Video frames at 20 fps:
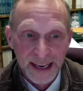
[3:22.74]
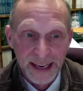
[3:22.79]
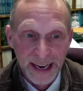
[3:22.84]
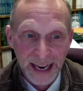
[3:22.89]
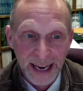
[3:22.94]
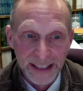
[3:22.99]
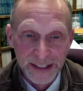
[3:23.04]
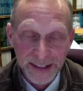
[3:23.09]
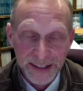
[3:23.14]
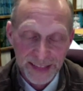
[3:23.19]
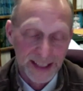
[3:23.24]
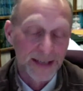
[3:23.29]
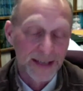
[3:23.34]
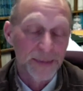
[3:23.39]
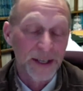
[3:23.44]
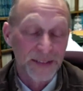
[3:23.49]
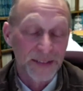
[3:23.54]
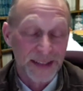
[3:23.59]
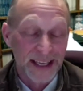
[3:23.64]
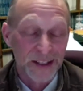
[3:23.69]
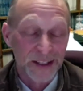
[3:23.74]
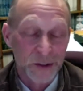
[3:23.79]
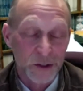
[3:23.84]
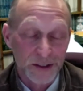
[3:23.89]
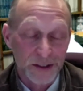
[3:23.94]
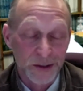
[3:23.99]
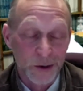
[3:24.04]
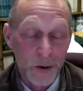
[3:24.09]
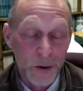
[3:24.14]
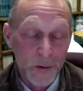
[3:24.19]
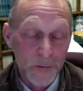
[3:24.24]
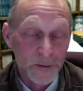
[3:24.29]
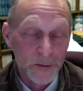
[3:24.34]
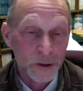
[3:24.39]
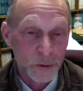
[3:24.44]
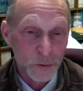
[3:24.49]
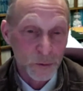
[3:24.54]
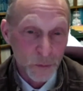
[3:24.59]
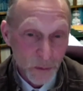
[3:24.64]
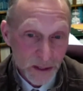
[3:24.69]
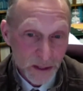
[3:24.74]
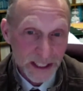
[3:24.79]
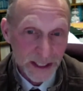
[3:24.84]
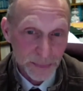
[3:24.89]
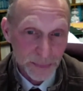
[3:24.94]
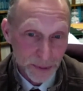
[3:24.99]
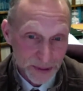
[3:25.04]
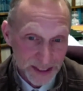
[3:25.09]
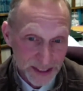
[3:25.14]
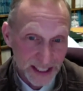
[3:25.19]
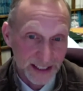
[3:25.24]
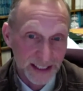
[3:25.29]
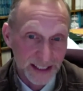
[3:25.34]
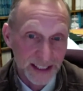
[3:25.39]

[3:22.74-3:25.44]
And you think about that, over 20%